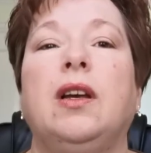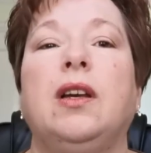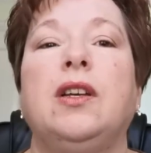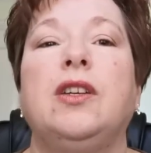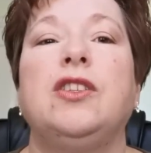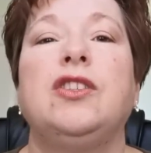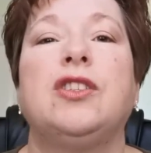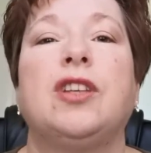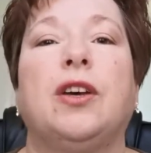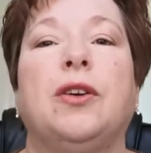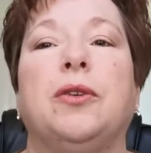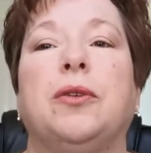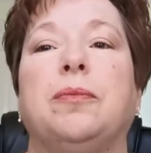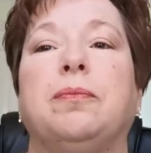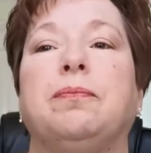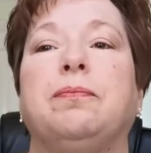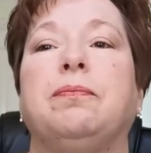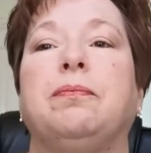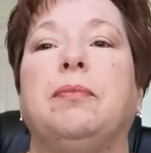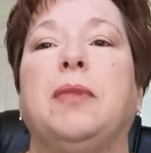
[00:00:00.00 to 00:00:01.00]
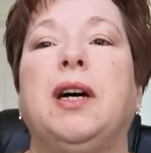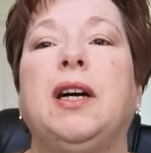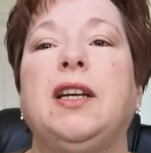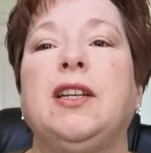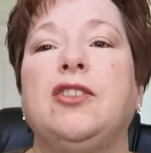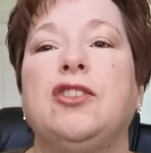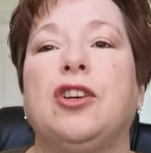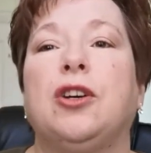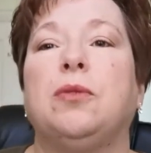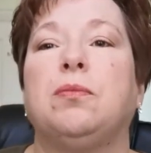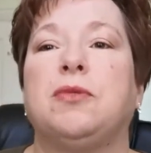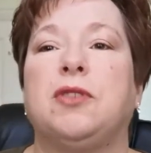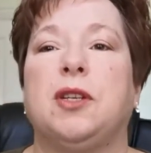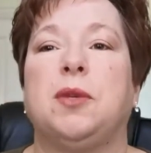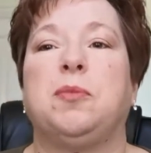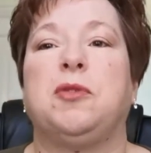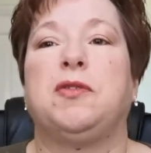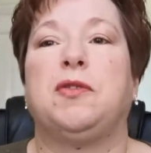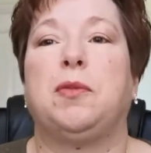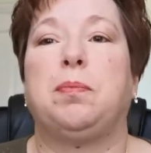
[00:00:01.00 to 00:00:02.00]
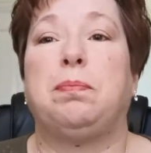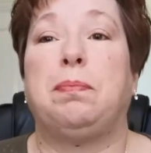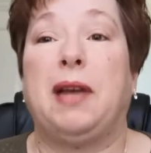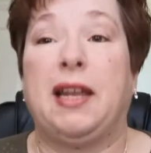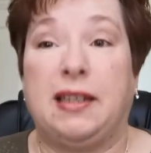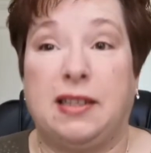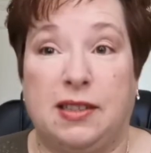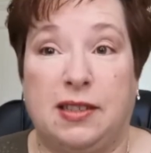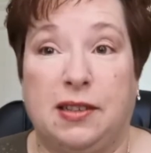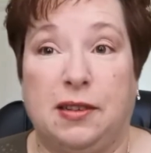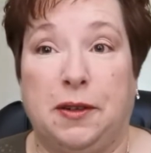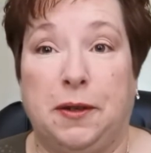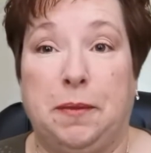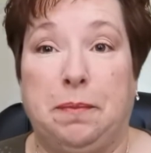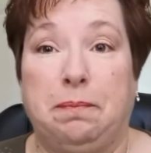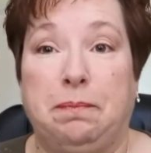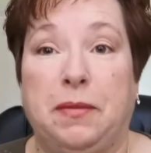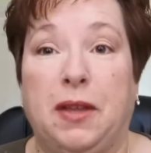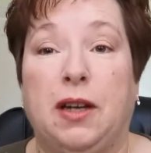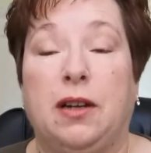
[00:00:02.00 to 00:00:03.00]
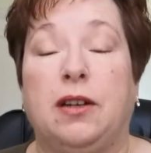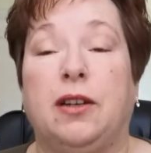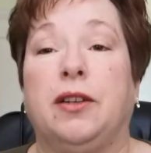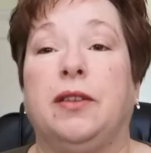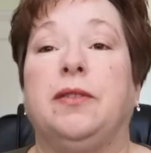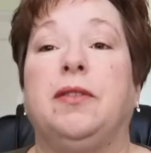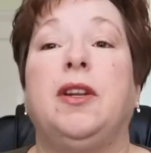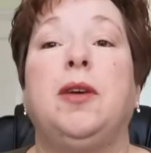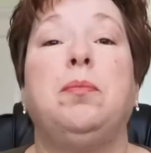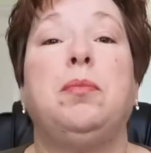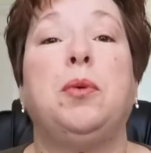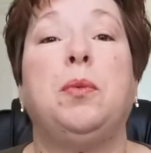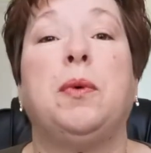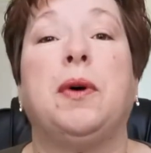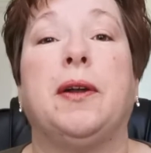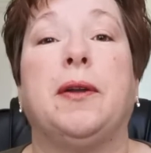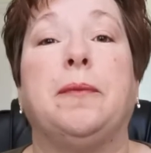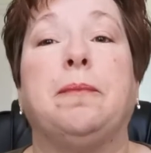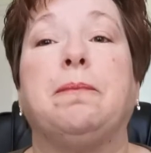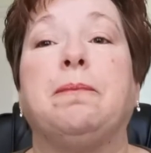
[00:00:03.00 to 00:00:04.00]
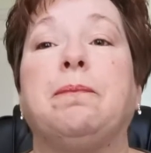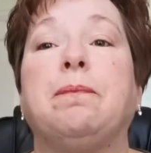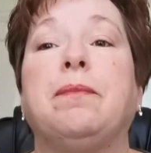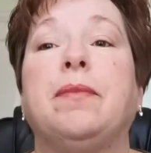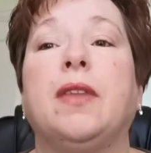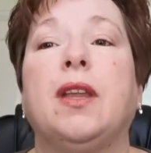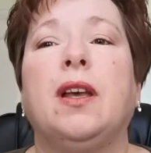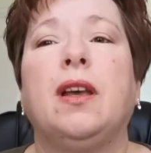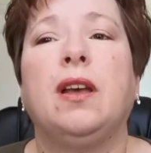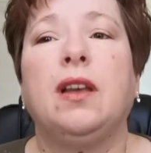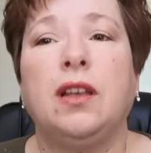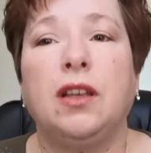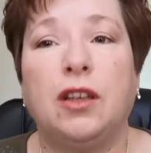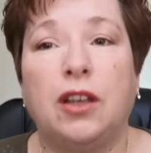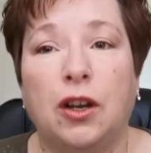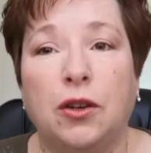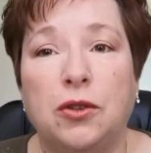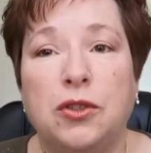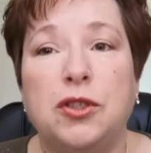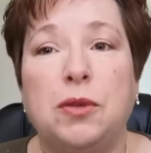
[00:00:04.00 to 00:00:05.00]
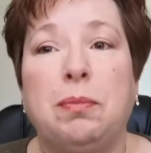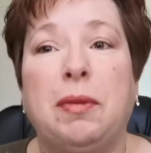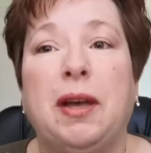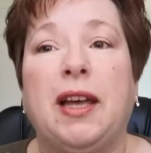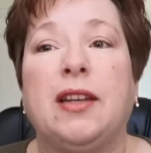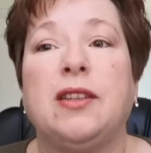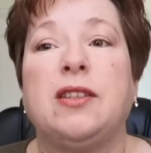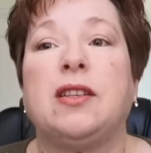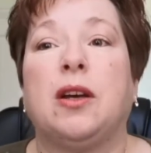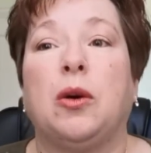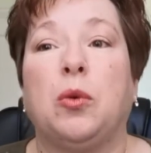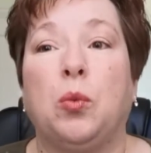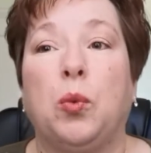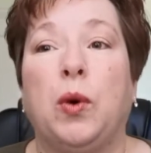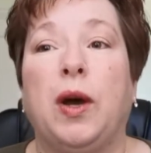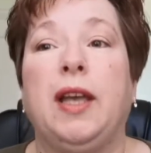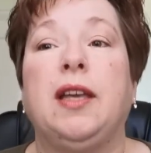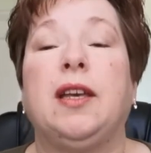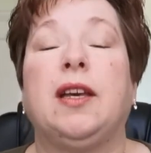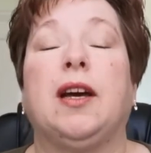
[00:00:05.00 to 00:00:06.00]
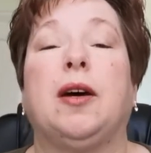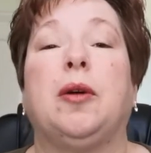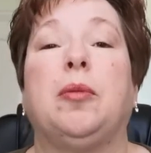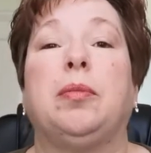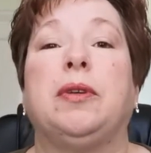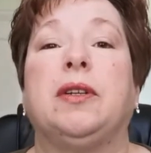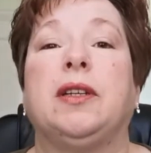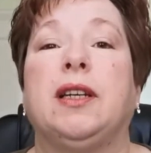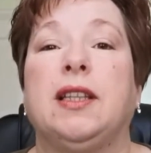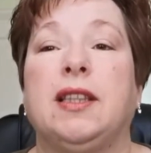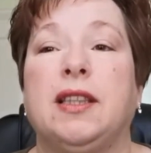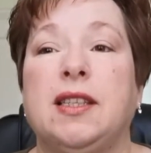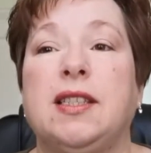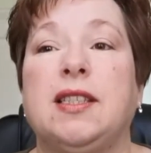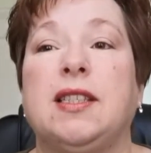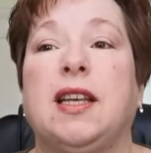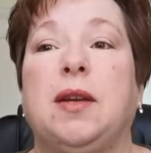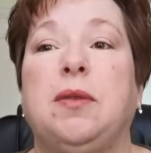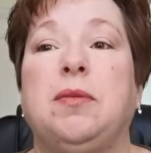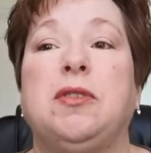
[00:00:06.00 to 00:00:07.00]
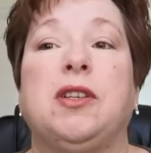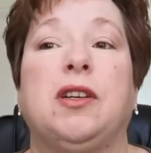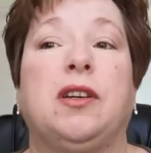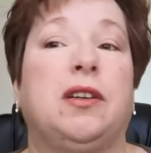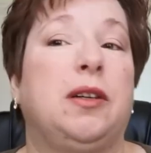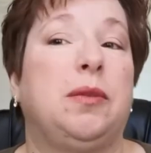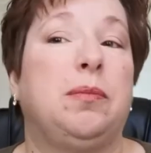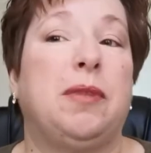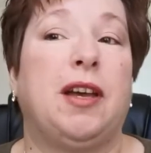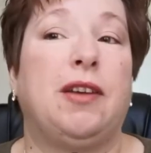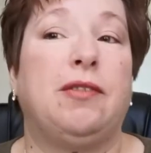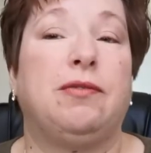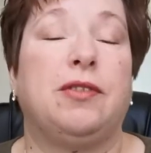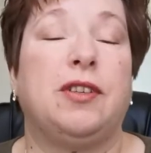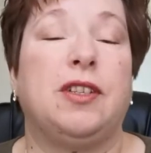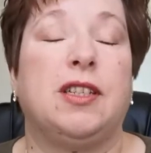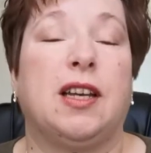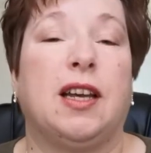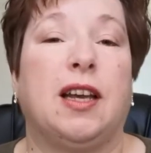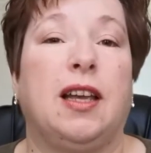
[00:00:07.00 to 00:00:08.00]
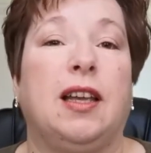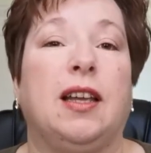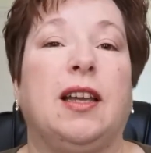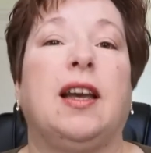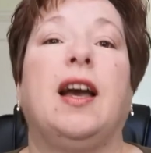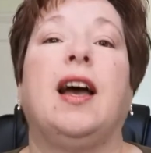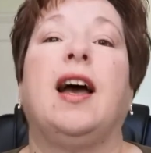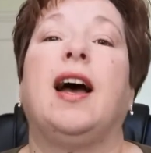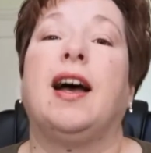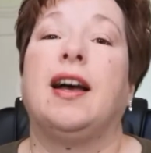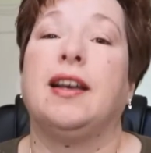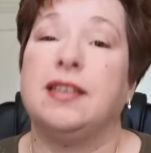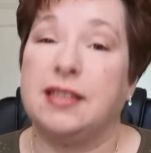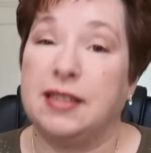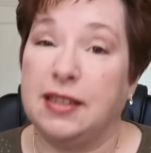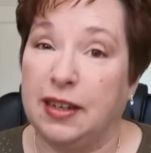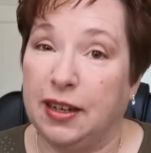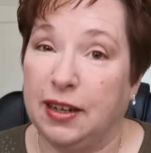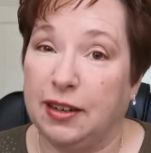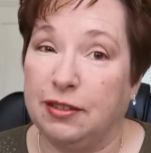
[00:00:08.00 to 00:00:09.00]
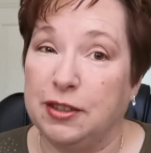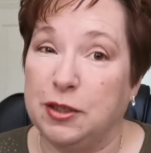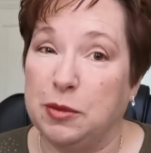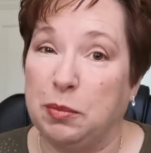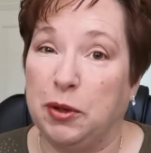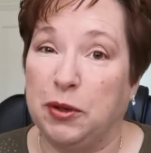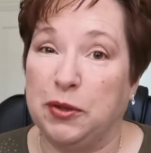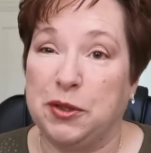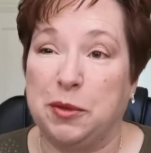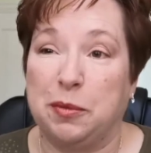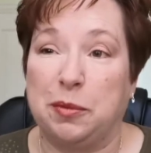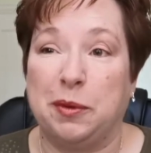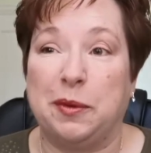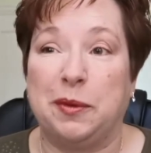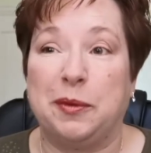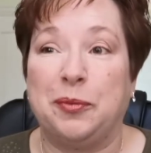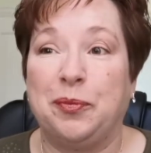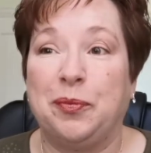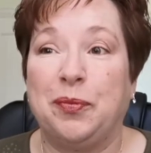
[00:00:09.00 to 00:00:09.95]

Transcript: So my top tips for bedtime are: number 1, go to bed and wake up at the same time every day, as near as possible.